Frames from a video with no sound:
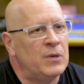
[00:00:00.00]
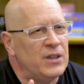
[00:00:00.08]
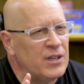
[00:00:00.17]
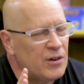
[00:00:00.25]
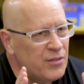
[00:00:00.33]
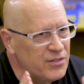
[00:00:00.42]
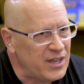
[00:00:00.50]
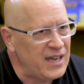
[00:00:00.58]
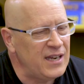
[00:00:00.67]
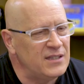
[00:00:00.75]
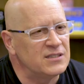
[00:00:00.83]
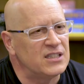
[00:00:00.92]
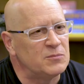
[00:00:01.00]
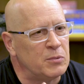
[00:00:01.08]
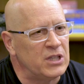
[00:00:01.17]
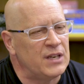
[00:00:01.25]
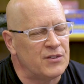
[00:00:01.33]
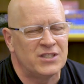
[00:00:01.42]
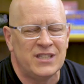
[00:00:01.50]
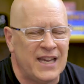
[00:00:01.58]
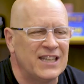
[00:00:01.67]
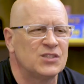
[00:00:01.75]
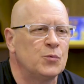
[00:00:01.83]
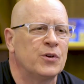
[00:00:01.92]
but there are things as believers.
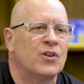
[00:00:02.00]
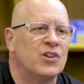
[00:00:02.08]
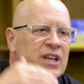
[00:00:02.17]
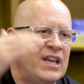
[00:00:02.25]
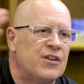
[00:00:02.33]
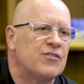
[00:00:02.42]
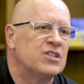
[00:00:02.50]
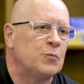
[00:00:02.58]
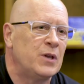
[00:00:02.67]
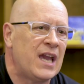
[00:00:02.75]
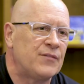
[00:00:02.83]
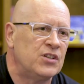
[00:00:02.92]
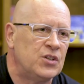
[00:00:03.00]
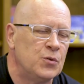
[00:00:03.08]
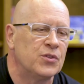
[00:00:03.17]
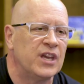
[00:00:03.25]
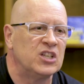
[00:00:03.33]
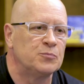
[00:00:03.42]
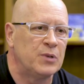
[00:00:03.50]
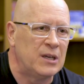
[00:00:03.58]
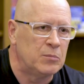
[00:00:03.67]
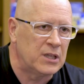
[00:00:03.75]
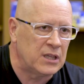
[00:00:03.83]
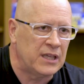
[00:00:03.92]
Yes, we're leaders and we have to do things
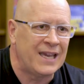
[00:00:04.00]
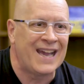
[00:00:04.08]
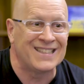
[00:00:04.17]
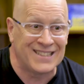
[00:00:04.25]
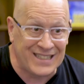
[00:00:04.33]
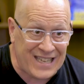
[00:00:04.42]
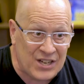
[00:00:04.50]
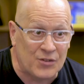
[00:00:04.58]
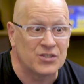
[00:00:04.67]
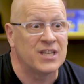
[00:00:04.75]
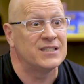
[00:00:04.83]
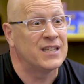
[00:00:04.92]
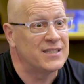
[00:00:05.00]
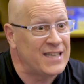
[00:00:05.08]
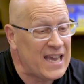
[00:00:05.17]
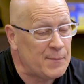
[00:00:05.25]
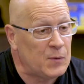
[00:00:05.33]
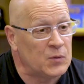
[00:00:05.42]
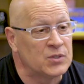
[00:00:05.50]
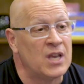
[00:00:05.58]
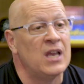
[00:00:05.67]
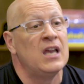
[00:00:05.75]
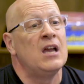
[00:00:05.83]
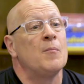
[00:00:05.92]
publicly as leaders, as examples,
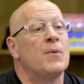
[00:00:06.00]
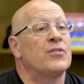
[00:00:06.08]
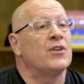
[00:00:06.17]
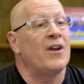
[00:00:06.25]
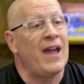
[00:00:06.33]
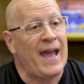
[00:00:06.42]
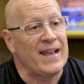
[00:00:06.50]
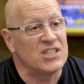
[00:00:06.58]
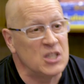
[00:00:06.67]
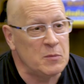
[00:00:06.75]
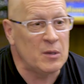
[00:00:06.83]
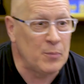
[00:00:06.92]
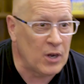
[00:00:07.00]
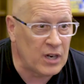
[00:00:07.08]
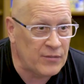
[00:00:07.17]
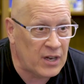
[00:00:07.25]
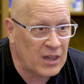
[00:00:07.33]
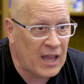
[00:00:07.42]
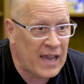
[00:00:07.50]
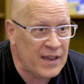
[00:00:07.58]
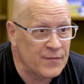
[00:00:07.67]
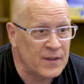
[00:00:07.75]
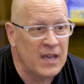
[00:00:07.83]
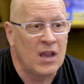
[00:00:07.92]
but there has to be a part of our
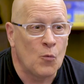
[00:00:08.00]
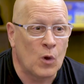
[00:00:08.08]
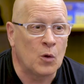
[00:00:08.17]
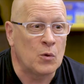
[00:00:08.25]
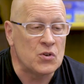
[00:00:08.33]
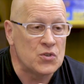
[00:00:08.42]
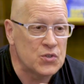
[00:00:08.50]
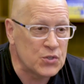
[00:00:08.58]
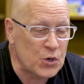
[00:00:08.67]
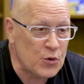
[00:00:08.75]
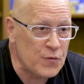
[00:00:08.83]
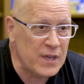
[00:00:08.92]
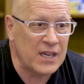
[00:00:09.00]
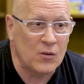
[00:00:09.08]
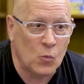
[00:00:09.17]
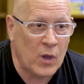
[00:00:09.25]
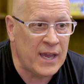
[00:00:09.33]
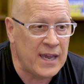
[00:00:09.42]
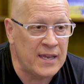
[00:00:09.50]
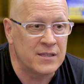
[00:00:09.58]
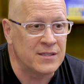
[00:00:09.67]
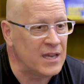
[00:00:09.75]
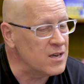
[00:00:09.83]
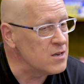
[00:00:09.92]
life where we're serving in
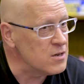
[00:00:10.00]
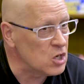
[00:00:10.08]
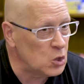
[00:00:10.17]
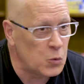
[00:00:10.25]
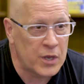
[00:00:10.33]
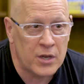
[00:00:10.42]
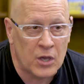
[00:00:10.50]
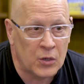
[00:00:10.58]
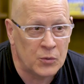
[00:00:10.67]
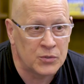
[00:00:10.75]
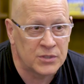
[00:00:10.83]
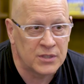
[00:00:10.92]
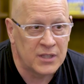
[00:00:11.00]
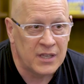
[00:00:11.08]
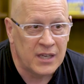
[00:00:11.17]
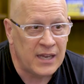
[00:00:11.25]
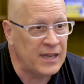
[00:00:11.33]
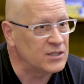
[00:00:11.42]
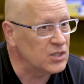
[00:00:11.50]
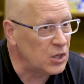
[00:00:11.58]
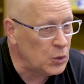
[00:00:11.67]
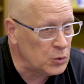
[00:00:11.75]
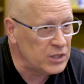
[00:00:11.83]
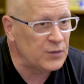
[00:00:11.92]
ways that no one knows. It's
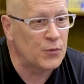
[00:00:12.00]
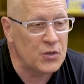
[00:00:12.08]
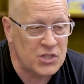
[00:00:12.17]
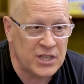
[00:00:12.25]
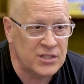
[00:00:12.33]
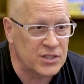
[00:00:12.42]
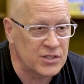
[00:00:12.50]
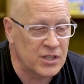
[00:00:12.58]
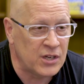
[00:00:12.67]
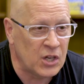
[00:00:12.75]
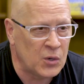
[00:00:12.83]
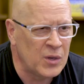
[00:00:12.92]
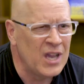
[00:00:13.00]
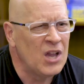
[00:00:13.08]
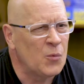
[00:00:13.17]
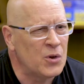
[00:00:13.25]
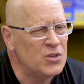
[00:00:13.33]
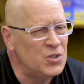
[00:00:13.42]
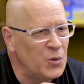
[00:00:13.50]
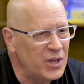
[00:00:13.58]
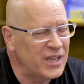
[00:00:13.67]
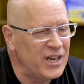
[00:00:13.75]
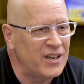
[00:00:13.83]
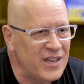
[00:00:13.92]
only for Jesus to know. We're
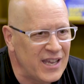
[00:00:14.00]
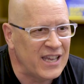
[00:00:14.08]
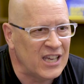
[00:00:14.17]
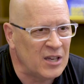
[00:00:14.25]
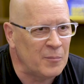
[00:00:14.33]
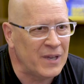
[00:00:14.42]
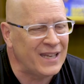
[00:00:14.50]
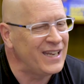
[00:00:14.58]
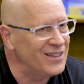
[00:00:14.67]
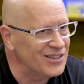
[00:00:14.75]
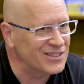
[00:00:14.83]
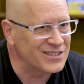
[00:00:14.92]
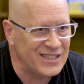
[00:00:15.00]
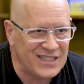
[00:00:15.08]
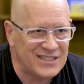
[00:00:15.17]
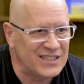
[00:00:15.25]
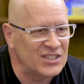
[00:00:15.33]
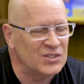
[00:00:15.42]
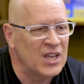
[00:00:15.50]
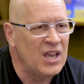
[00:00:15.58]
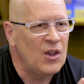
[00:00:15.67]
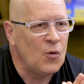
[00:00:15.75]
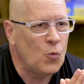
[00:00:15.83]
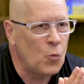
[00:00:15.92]
doing it unto him, and he looks and he says,
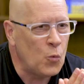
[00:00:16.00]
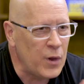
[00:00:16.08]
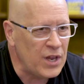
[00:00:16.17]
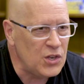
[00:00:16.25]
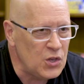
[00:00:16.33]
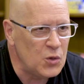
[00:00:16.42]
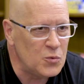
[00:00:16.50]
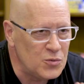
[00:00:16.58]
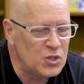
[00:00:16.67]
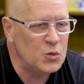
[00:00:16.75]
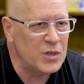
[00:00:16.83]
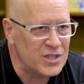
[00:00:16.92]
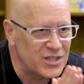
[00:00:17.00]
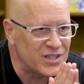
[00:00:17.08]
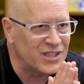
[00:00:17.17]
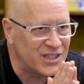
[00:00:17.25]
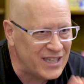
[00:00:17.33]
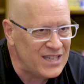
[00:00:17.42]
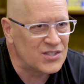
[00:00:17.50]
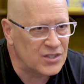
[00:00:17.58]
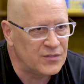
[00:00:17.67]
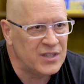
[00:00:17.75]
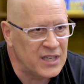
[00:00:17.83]
when you do it to the least of